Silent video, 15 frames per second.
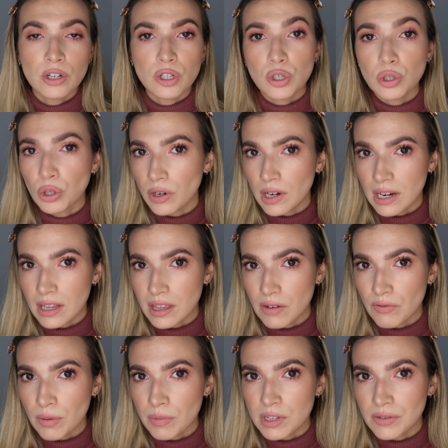Did you learn
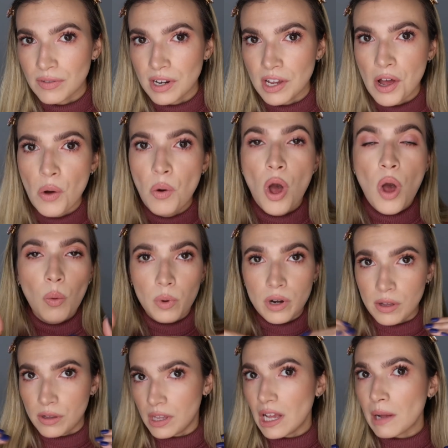anything from this video? What do
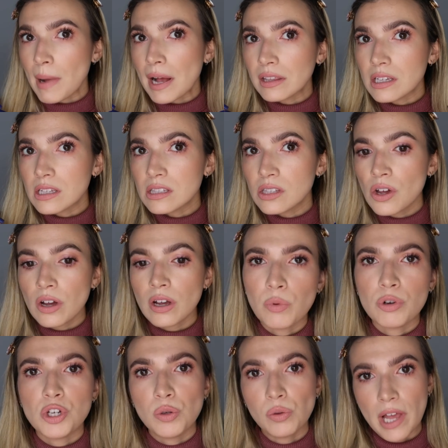you think about this look?
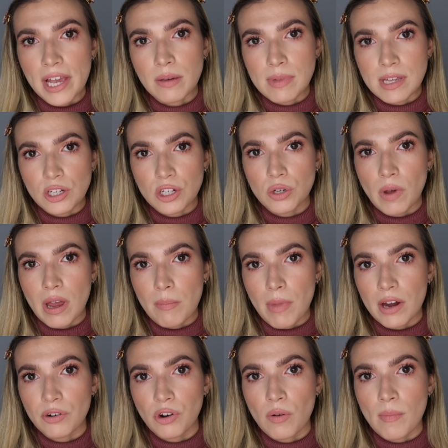Would you like me to do a
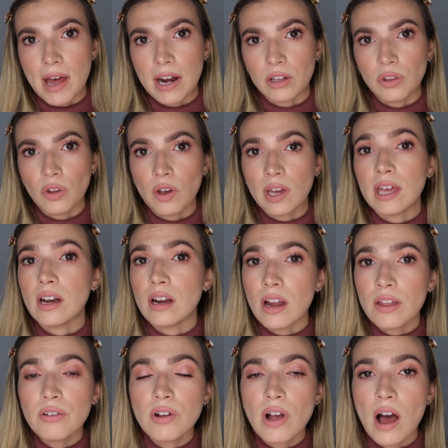monochromatic look in
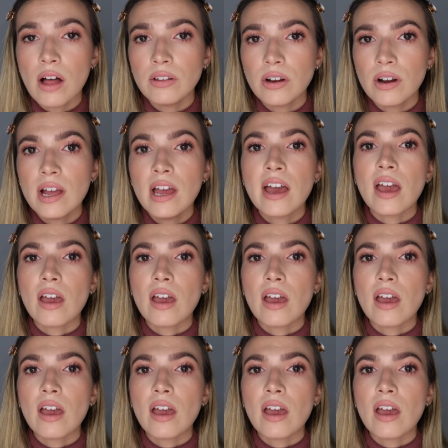another color?